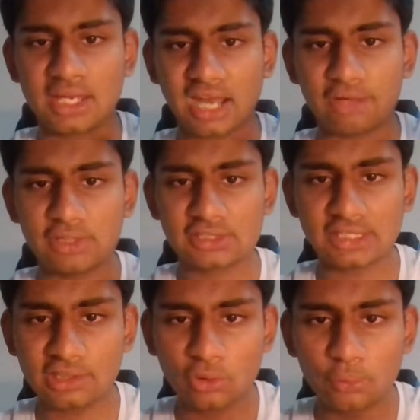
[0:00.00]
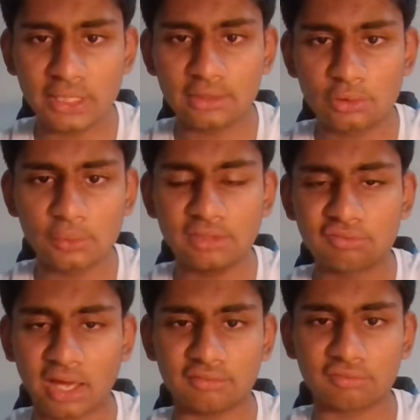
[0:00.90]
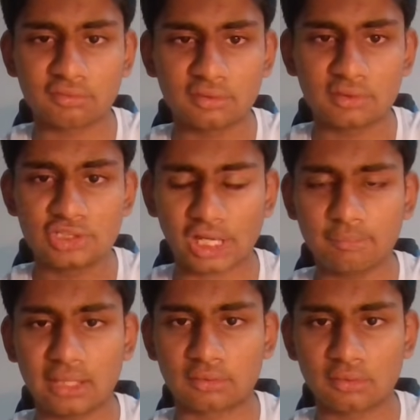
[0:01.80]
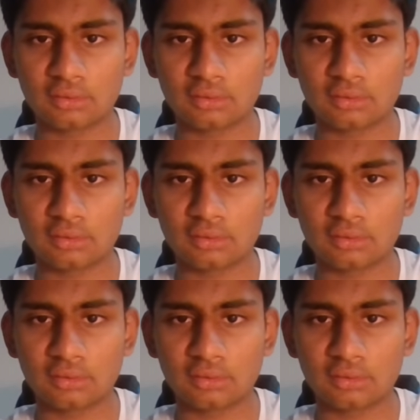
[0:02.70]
and we see queen to e5. Checkmate.